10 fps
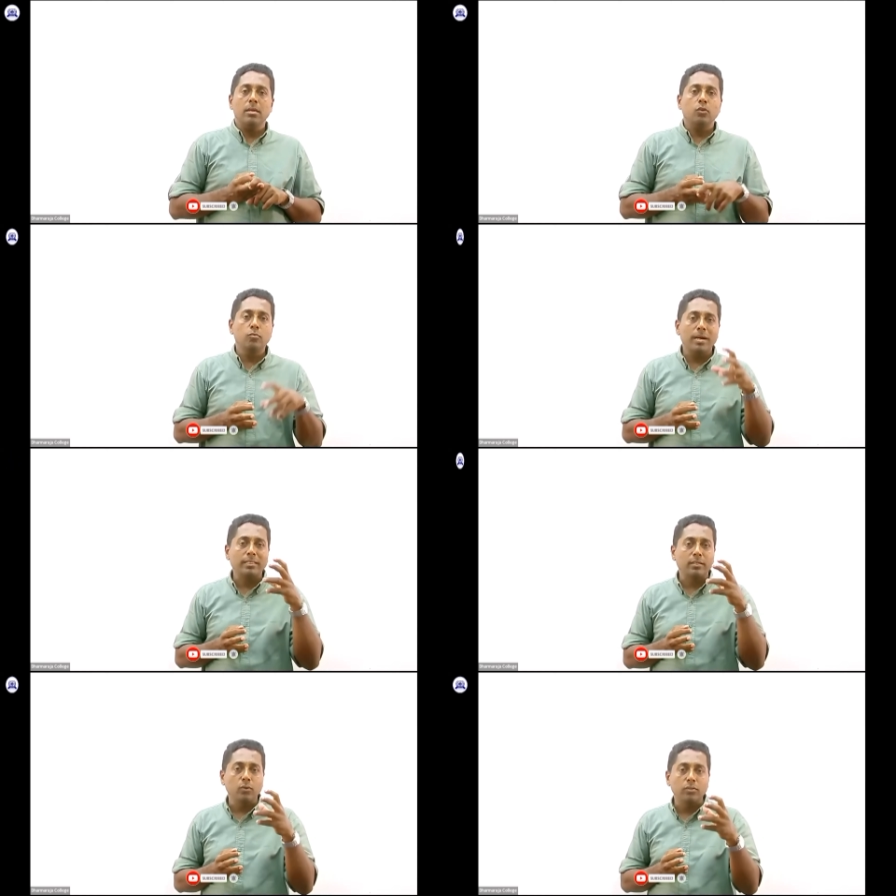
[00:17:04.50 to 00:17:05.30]
You
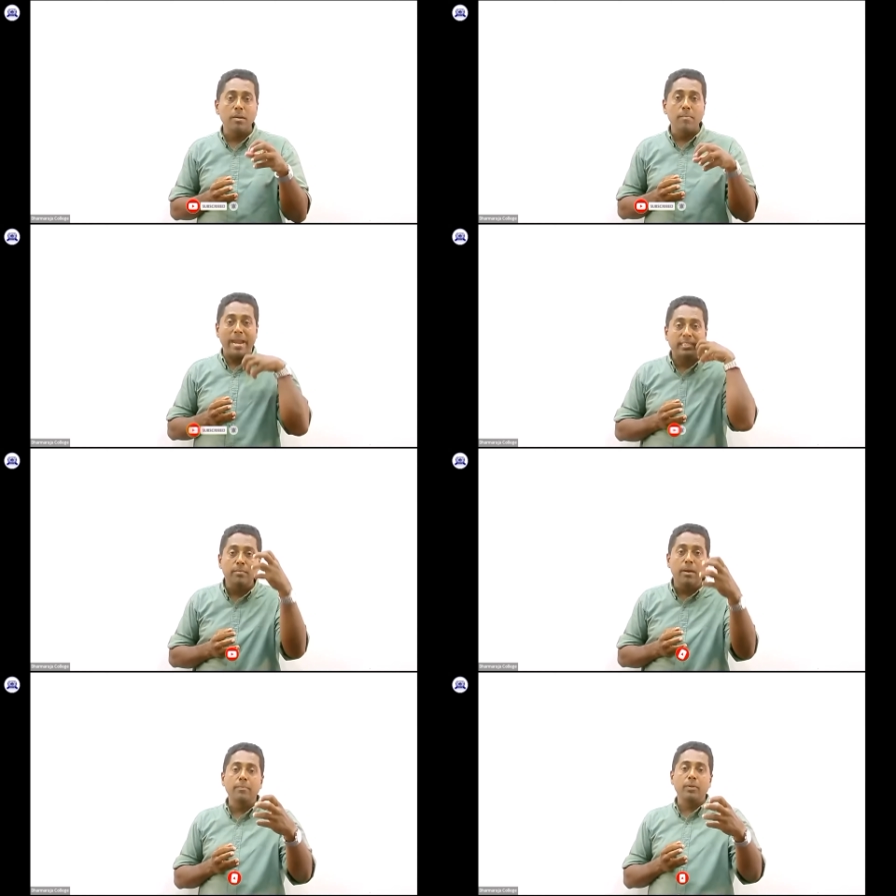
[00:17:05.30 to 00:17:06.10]
must use the
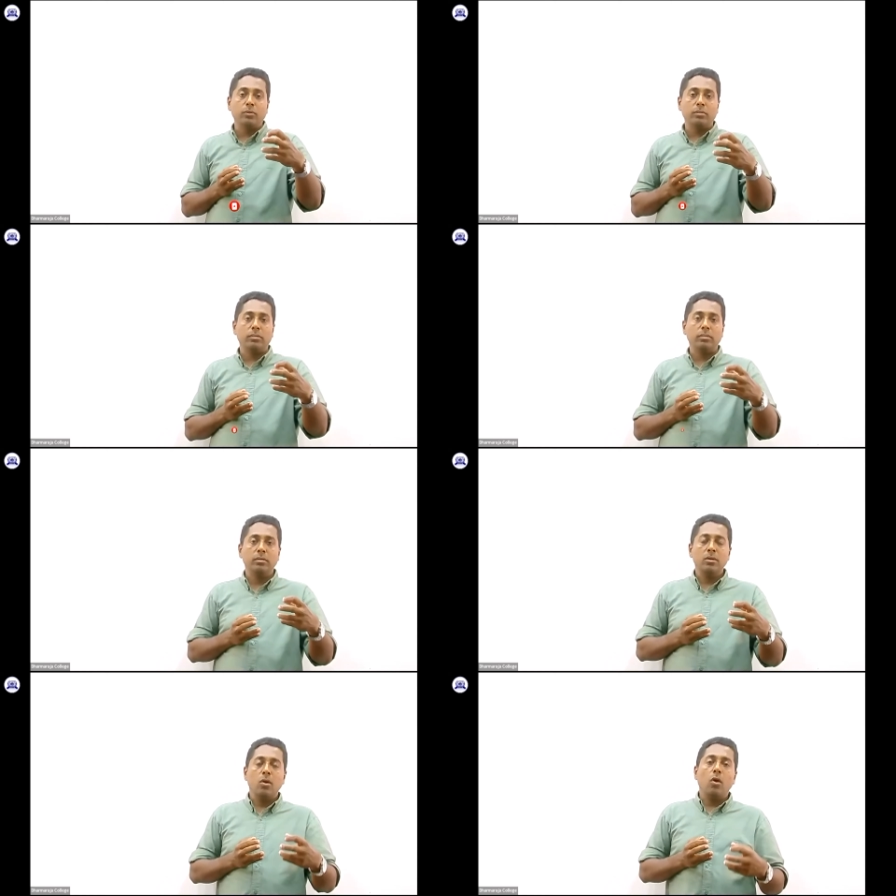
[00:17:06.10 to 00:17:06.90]
maximum use
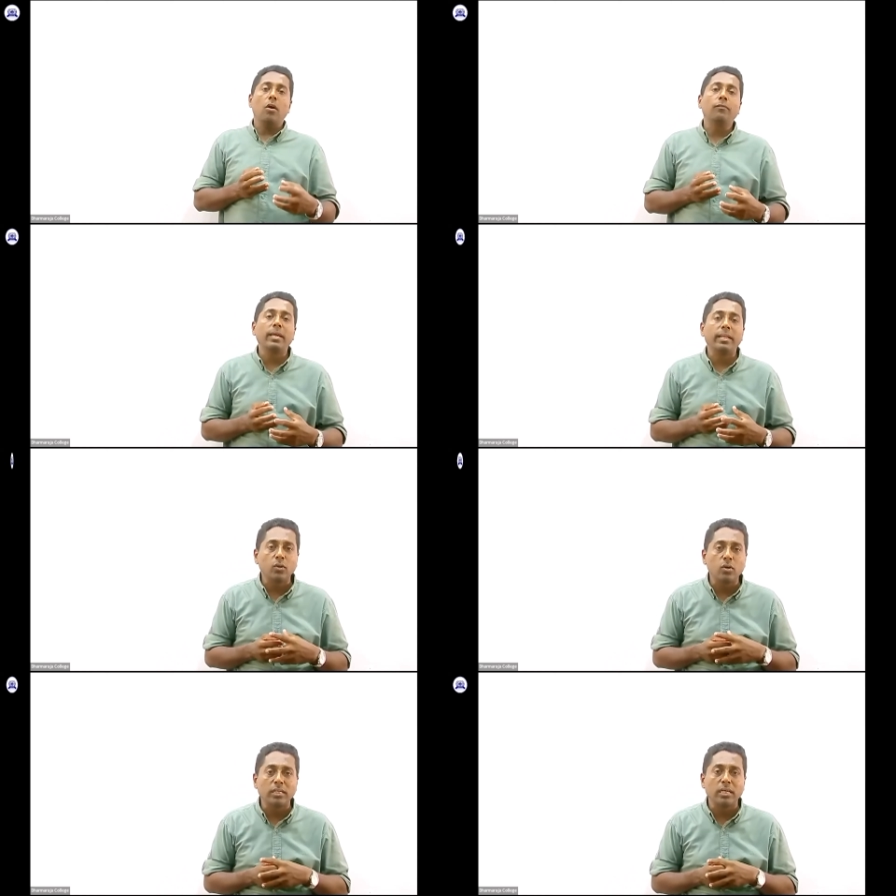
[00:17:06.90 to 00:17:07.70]
of the
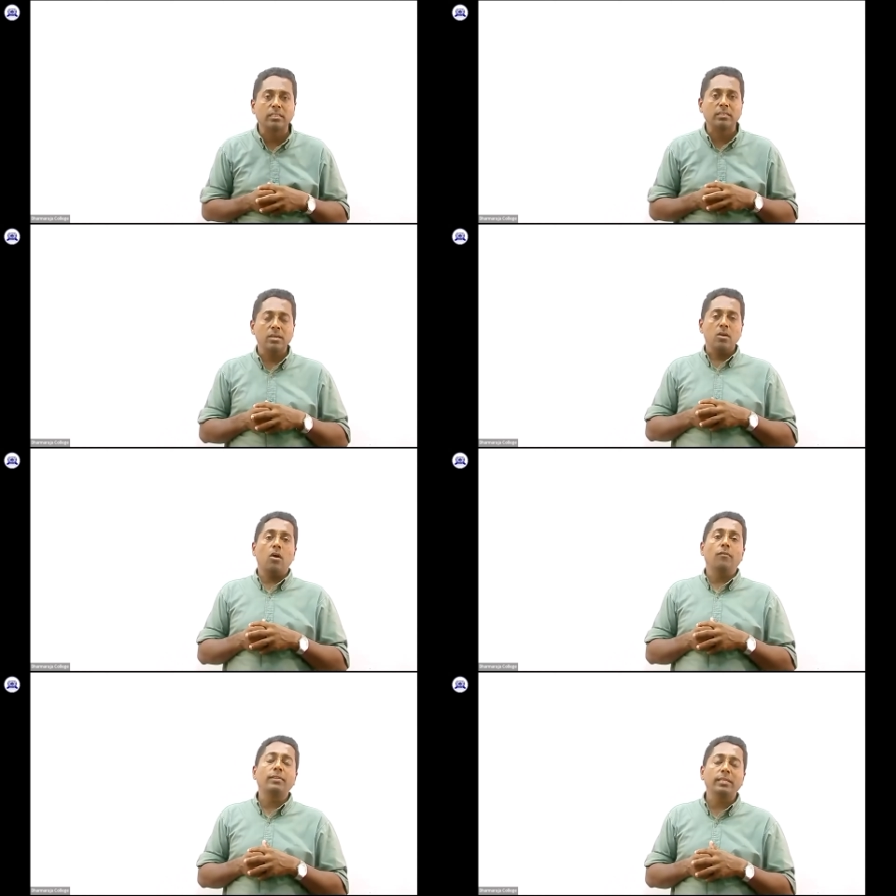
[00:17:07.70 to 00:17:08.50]
resources
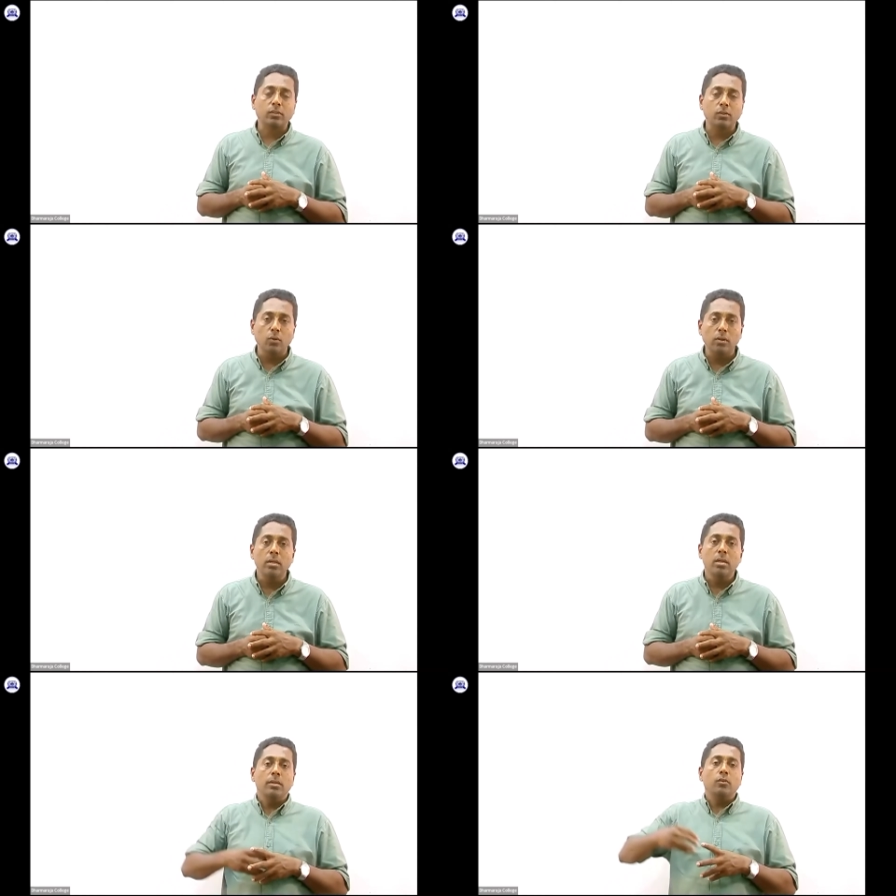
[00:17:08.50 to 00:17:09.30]
of the
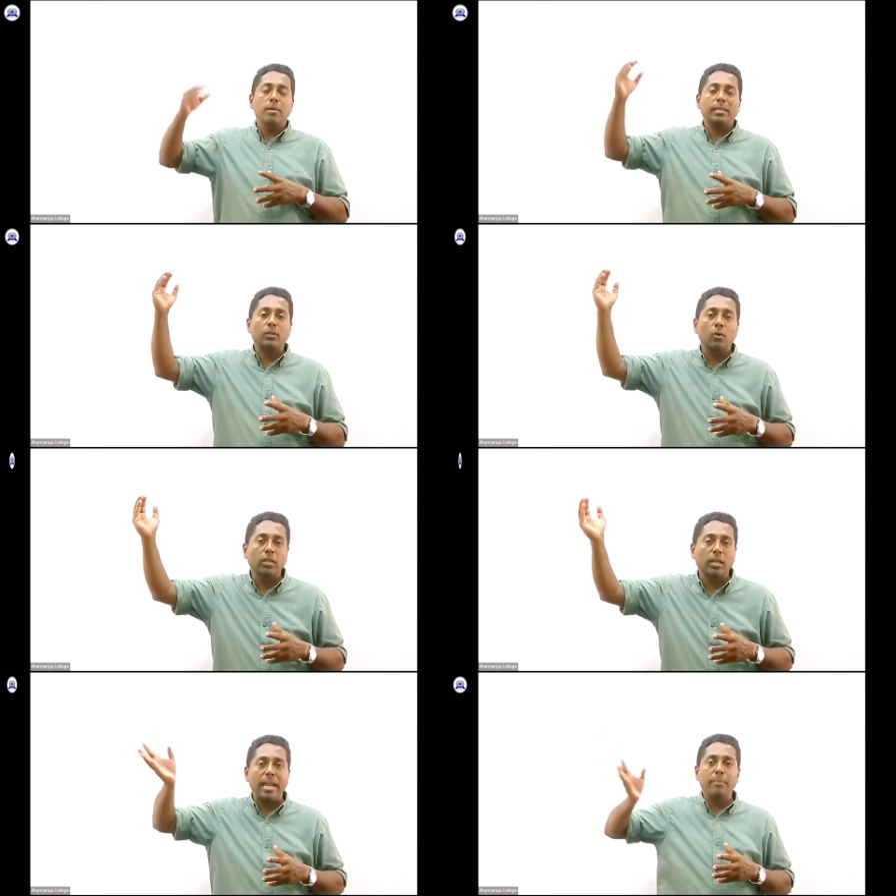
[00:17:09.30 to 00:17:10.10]
school. You must go to the
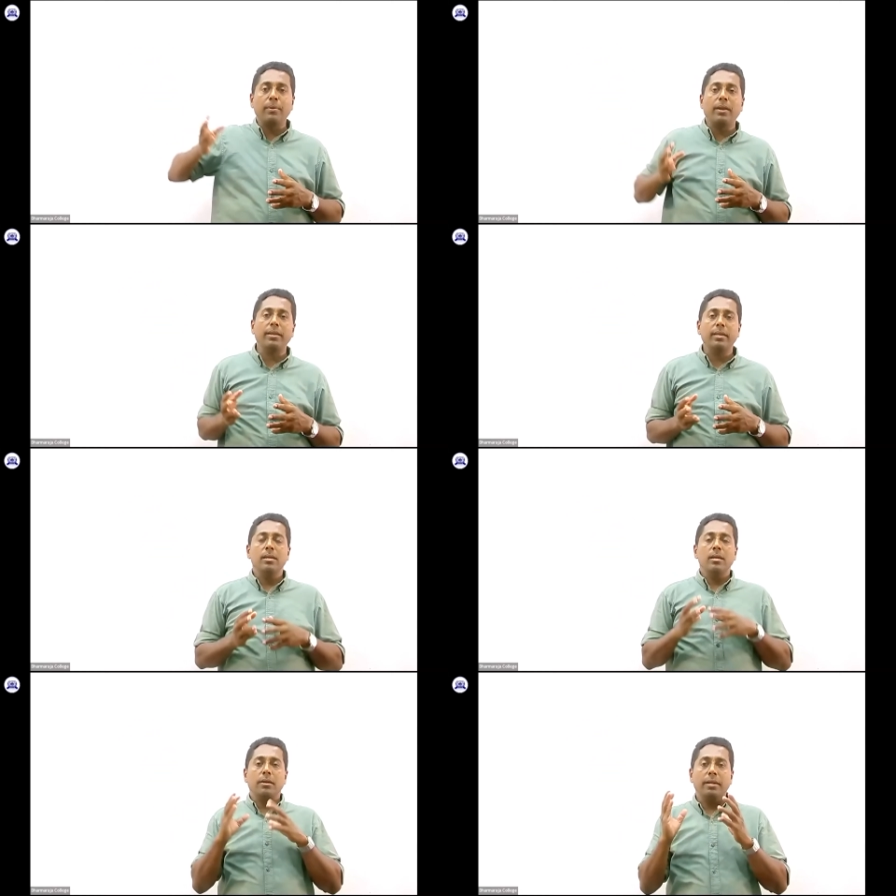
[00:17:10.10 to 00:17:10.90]
library,
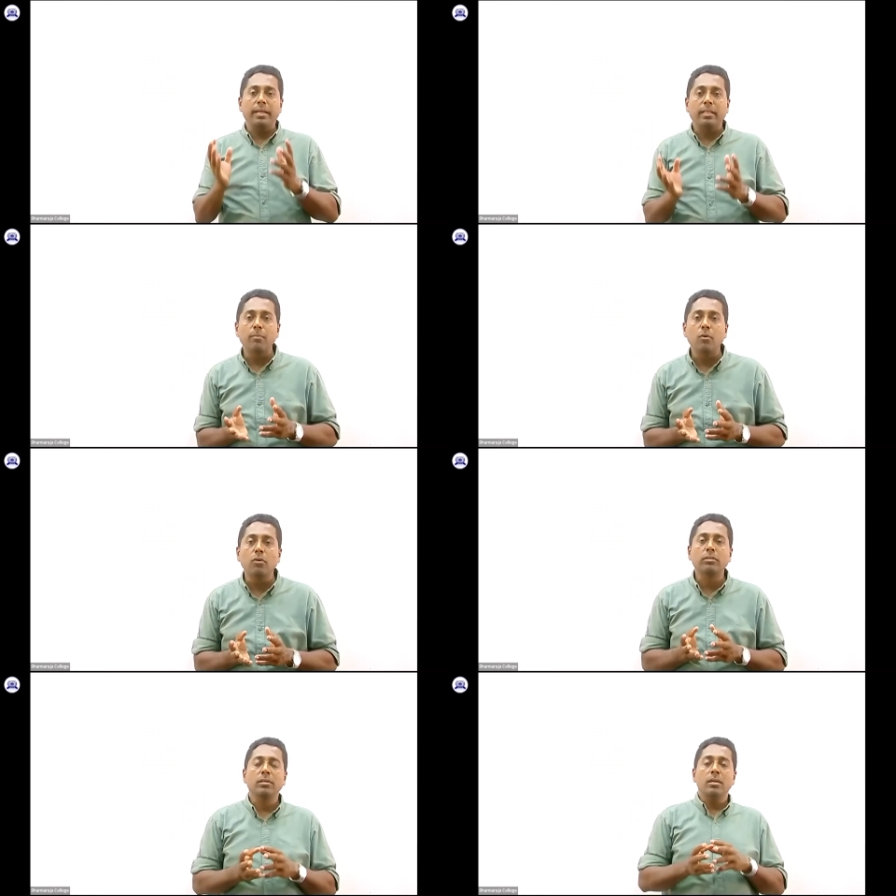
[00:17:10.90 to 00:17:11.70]
read the
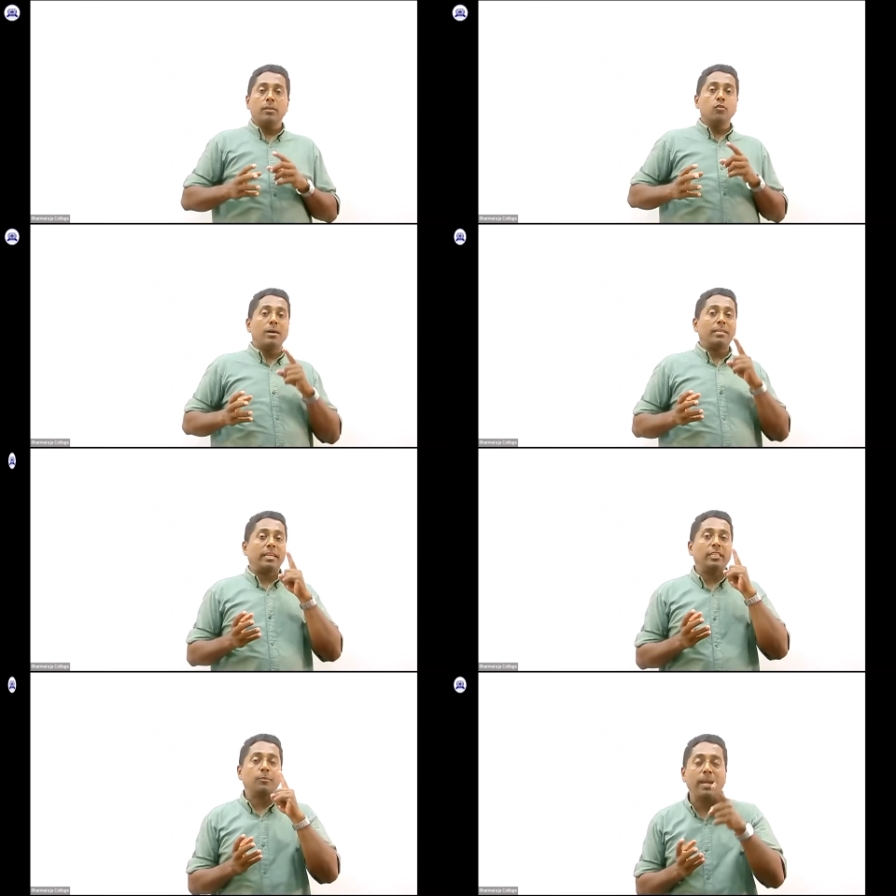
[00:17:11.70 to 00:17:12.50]
books. You must
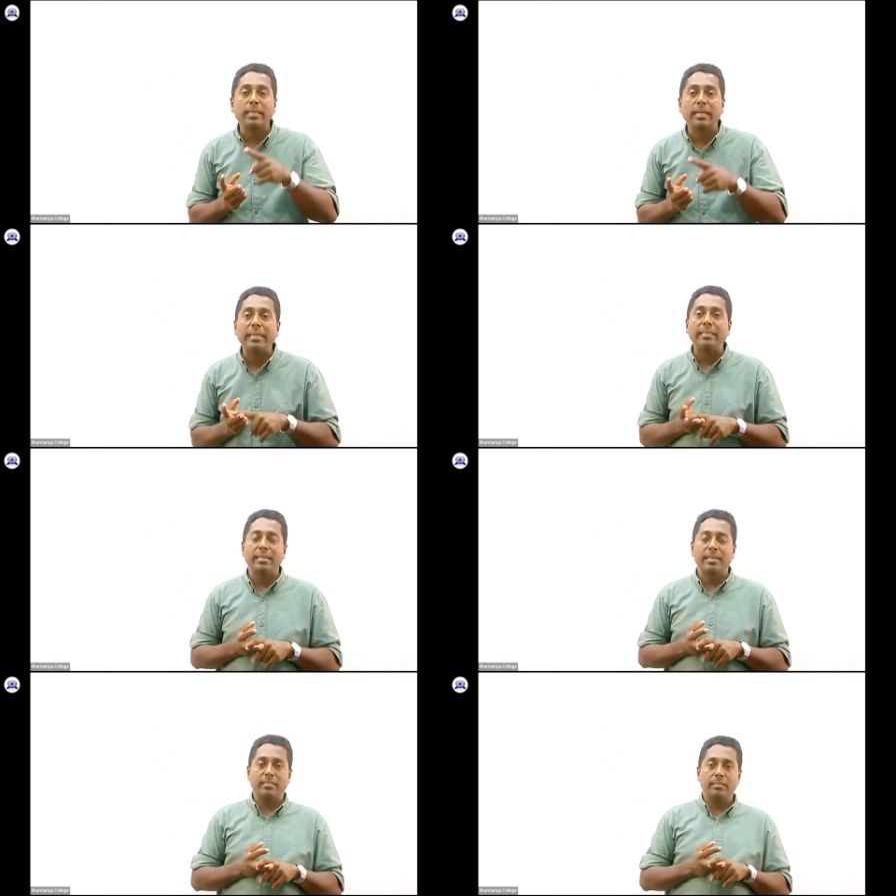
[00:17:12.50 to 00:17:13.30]
respect the
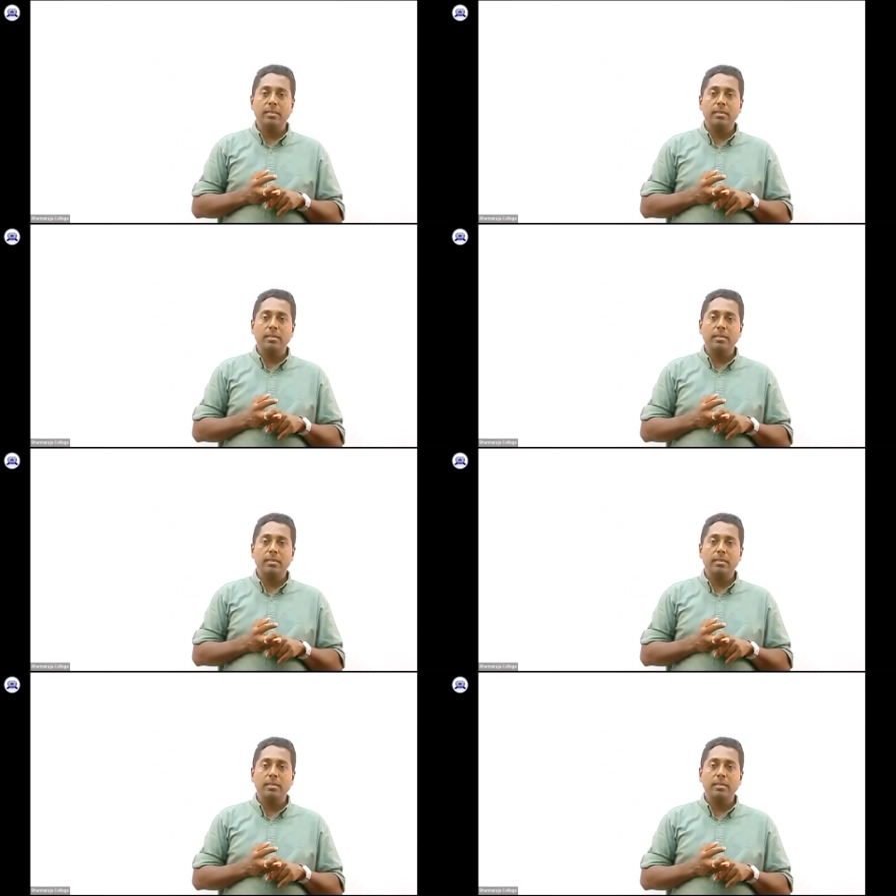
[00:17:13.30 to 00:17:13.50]
teachers,